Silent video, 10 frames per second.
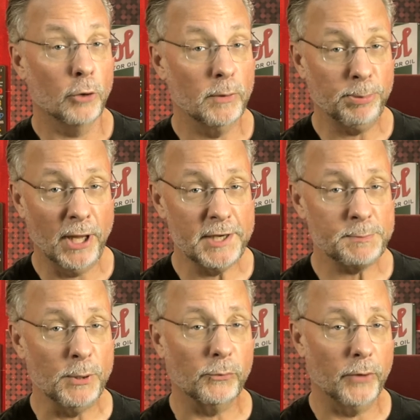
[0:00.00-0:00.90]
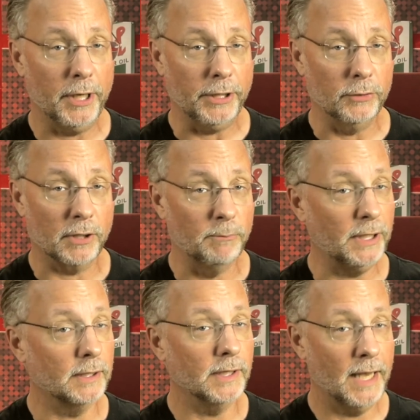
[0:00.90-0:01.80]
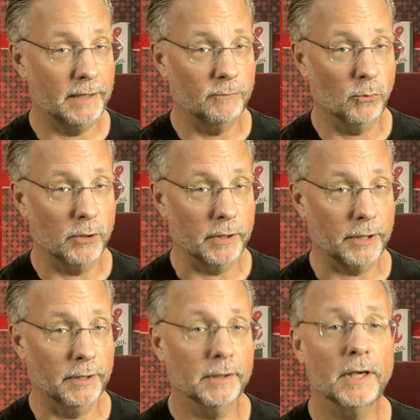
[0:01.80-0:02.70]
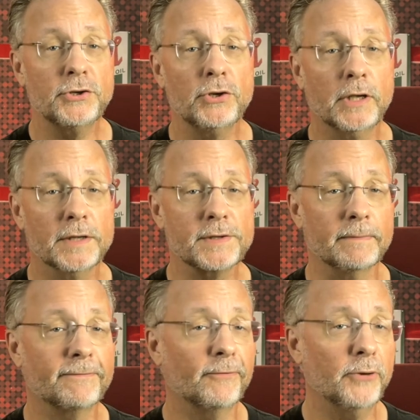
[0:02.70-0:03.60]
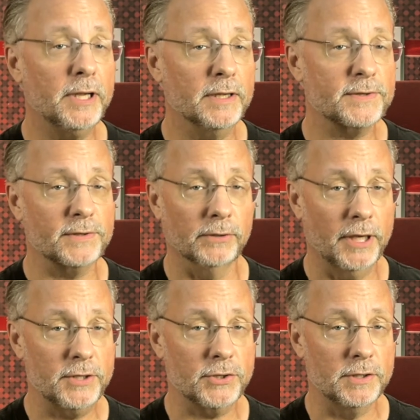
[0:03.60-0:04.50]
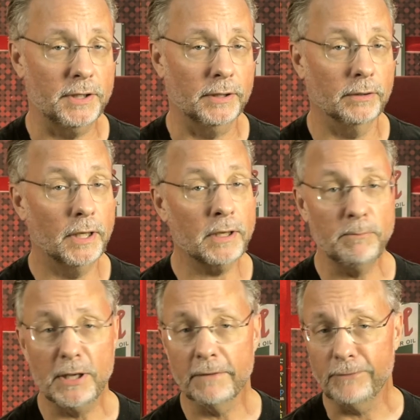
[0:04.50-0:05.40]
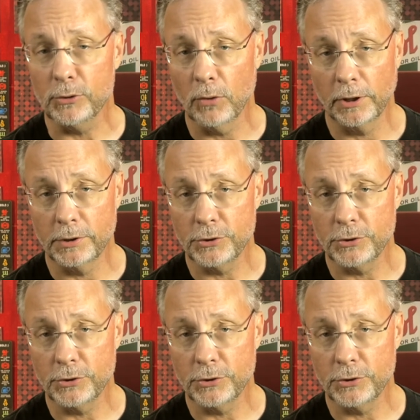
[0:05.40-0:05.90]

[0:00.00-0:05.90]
replacement radio can be a lot of work, and unless you get some free installation deal, it can be a few hundred